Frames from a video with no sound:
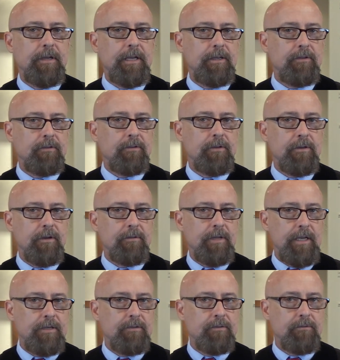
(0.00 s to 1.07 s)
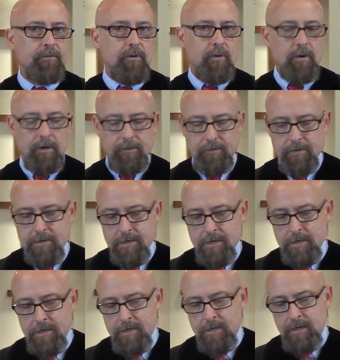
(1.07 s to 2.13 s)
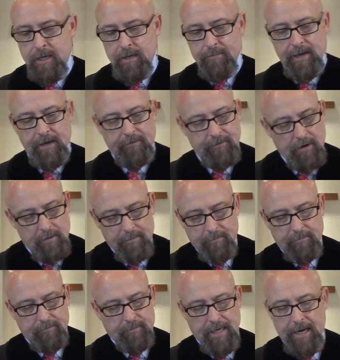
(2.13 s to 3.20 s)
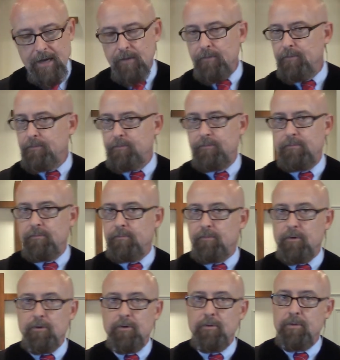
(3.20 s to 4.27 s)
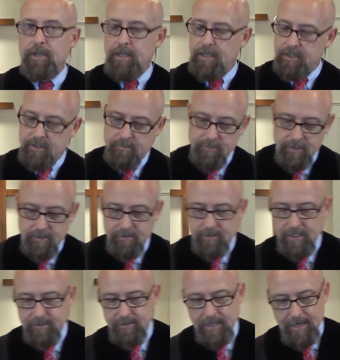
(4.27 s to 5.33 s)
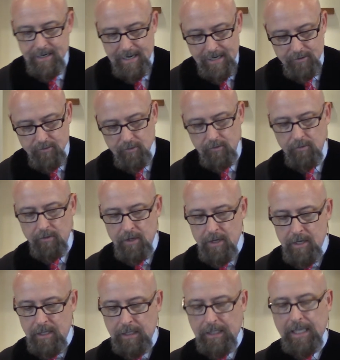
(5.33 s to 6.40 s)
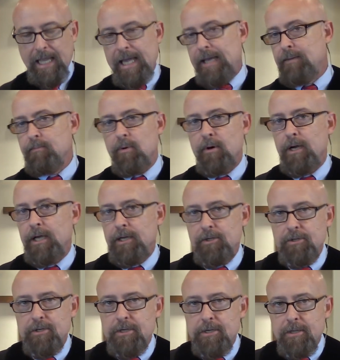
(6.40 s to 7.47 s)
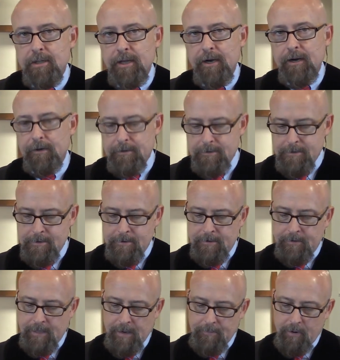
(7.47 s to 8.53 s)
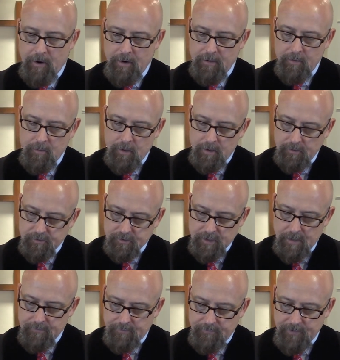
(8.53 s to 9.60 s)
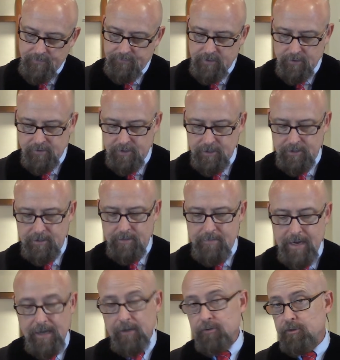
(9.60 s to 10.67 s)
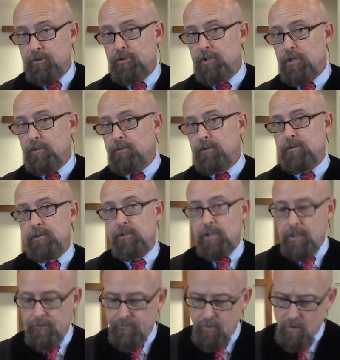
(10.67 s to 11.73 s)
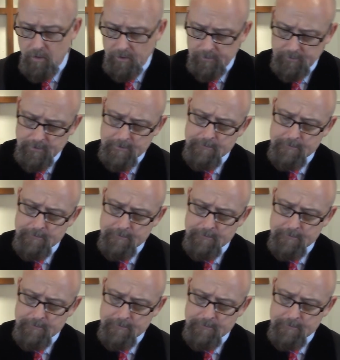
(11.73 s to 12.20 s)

east, to east of Corinth. He may have come down through the isthmus, that's that natural land bridge there in that part of the world, some 50 or 60 miles or so to the city of Corinth.